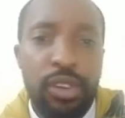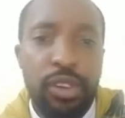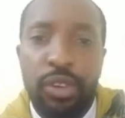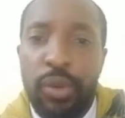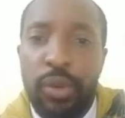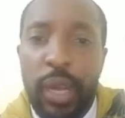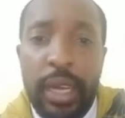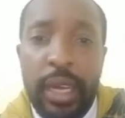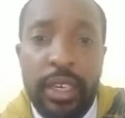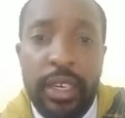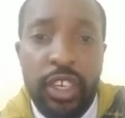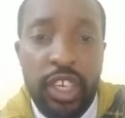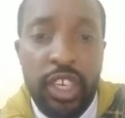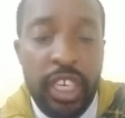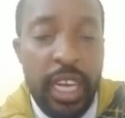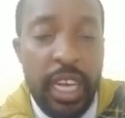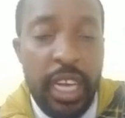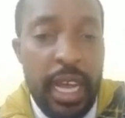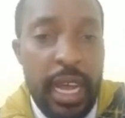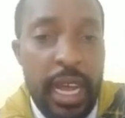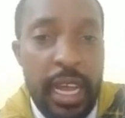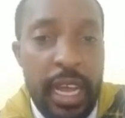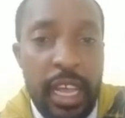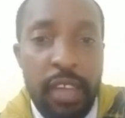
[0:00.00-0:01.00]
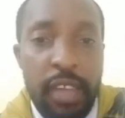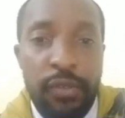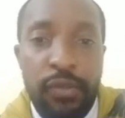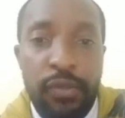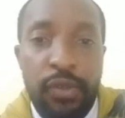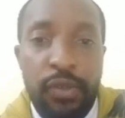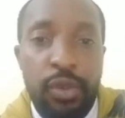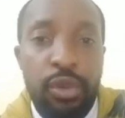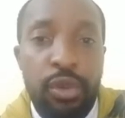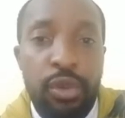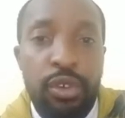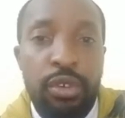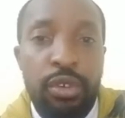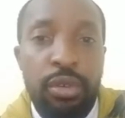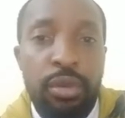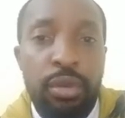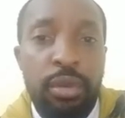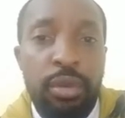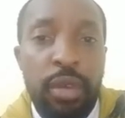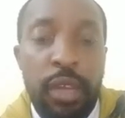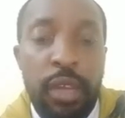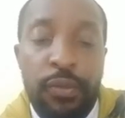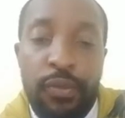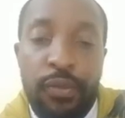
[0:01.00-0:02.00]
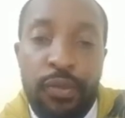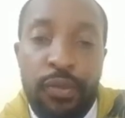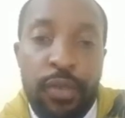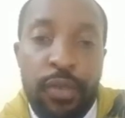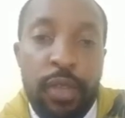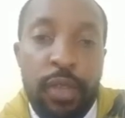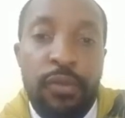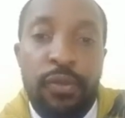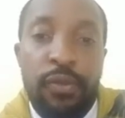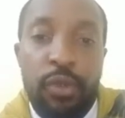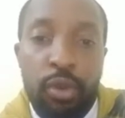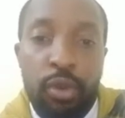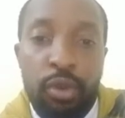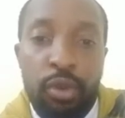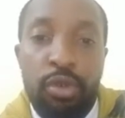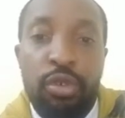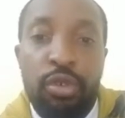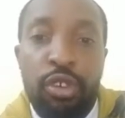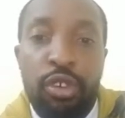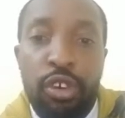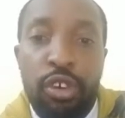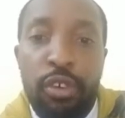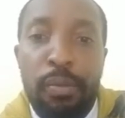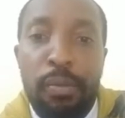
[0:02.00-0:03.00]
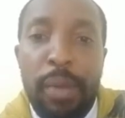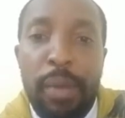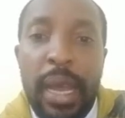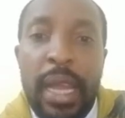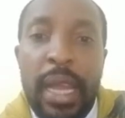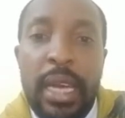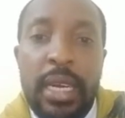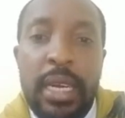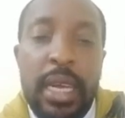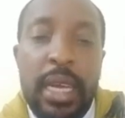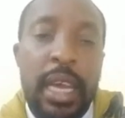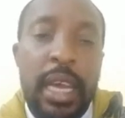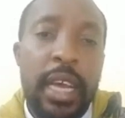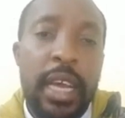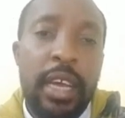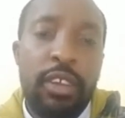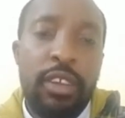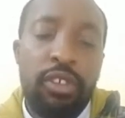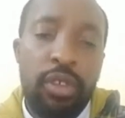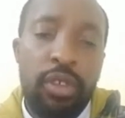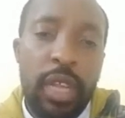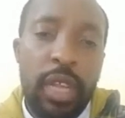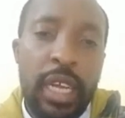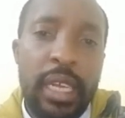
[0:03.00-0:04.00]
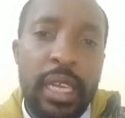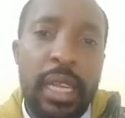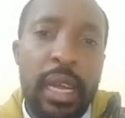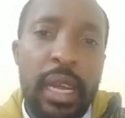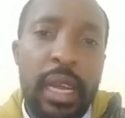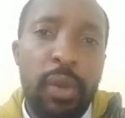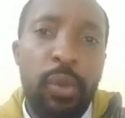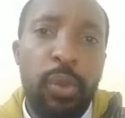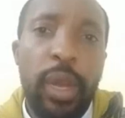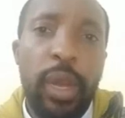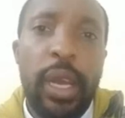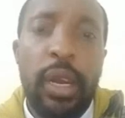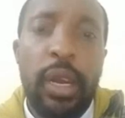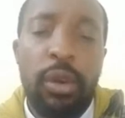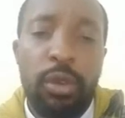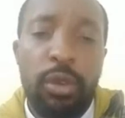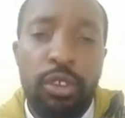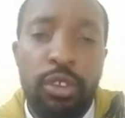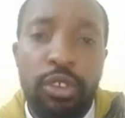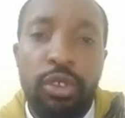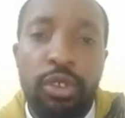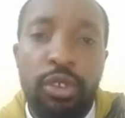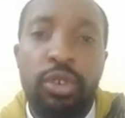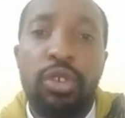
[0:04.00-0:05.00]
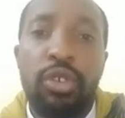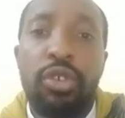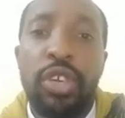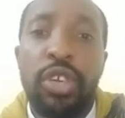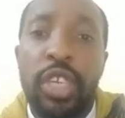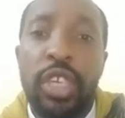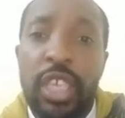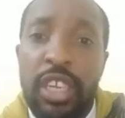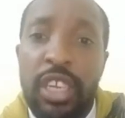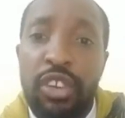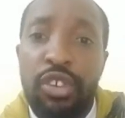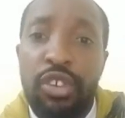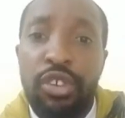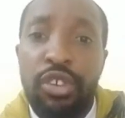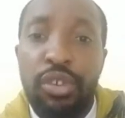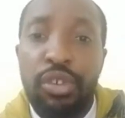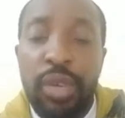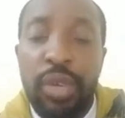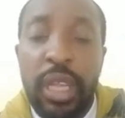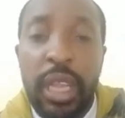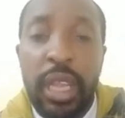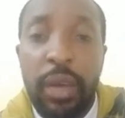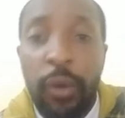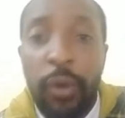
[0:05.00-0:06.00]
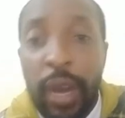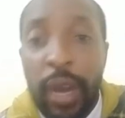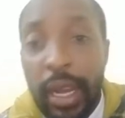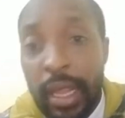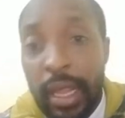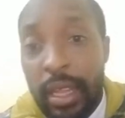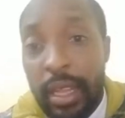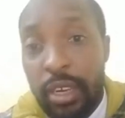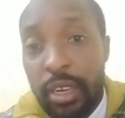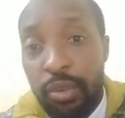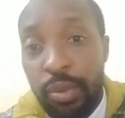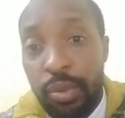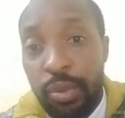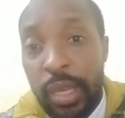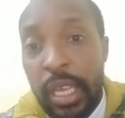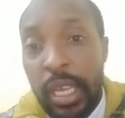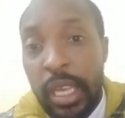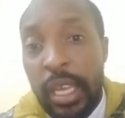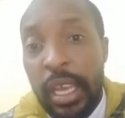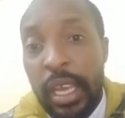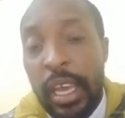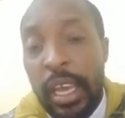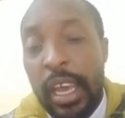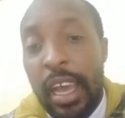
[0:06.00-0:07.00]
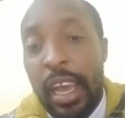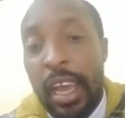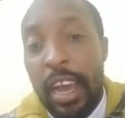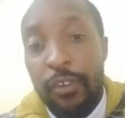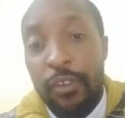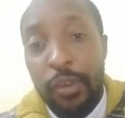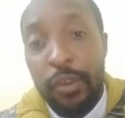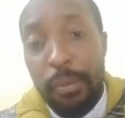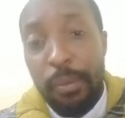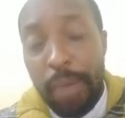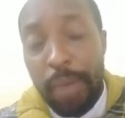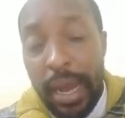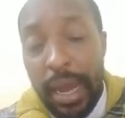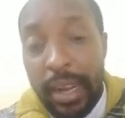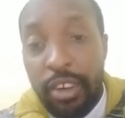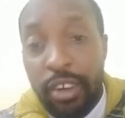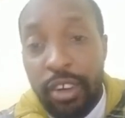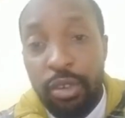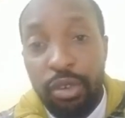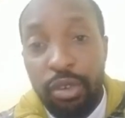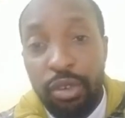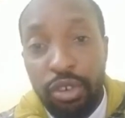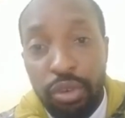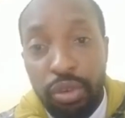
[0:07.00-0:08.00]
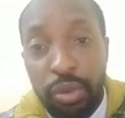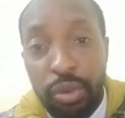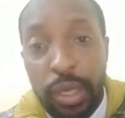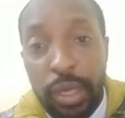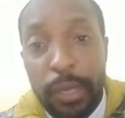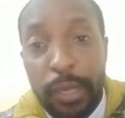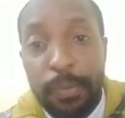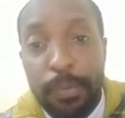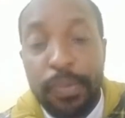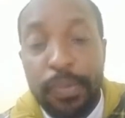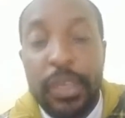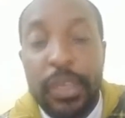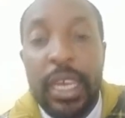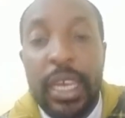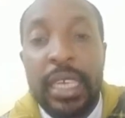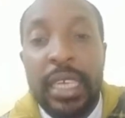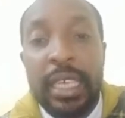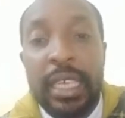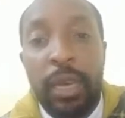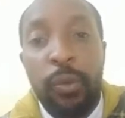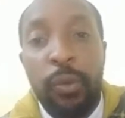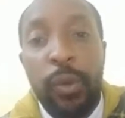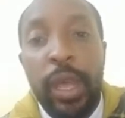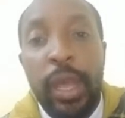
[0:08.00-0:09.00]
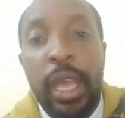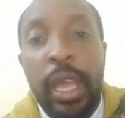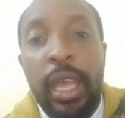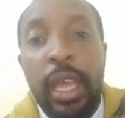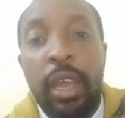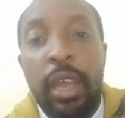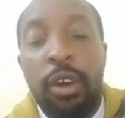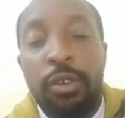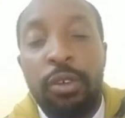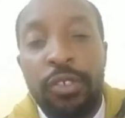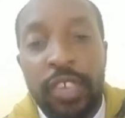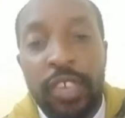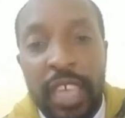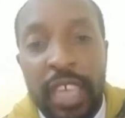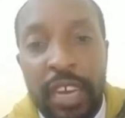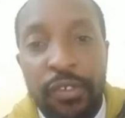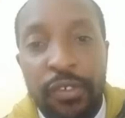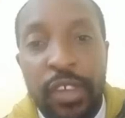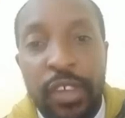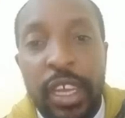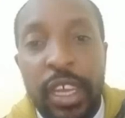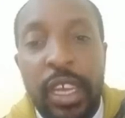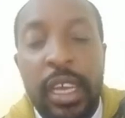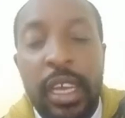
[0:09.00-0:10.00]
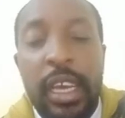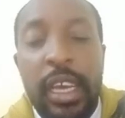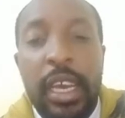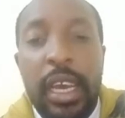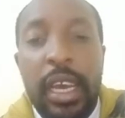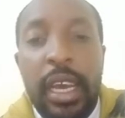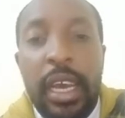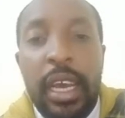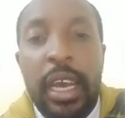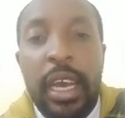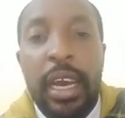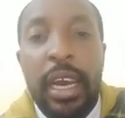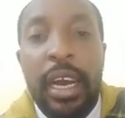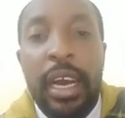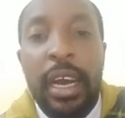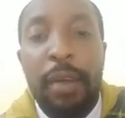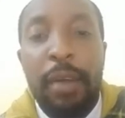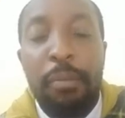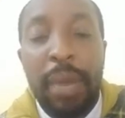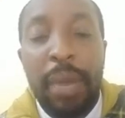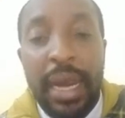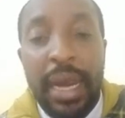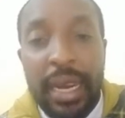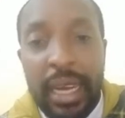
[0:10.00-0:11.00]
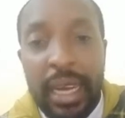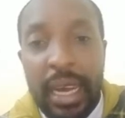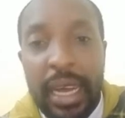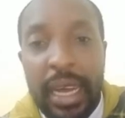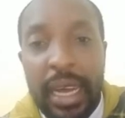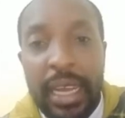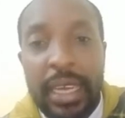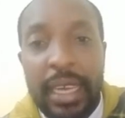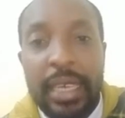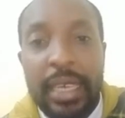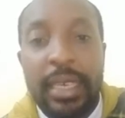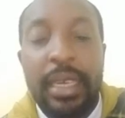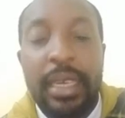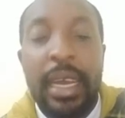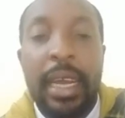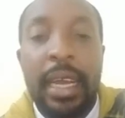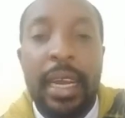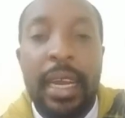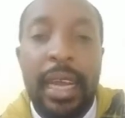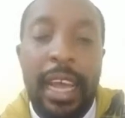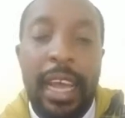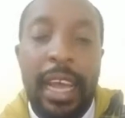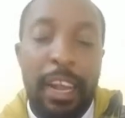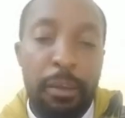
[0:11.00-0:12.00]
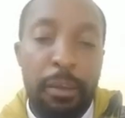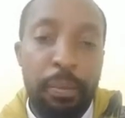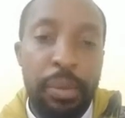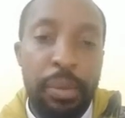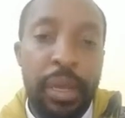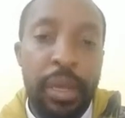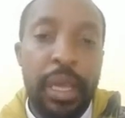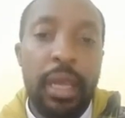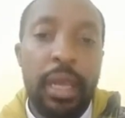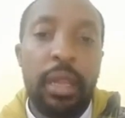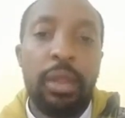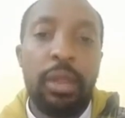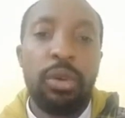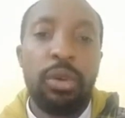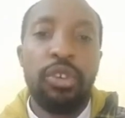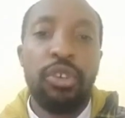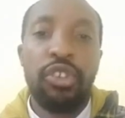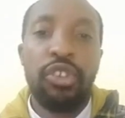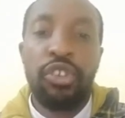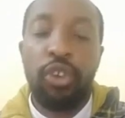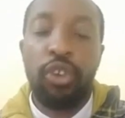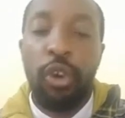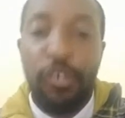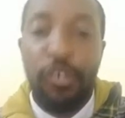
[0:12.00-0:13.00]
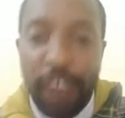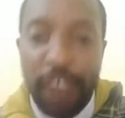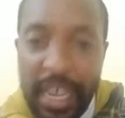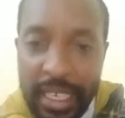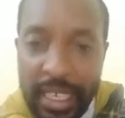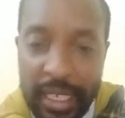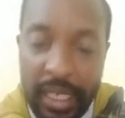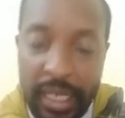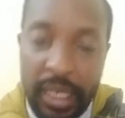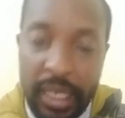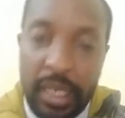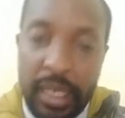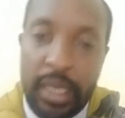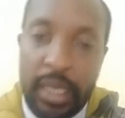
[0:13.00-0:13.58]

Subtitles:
You can share if you do not mind, so that then we can also continue doing the work that we have embarked on doing as a way of serving mankind and helping those of us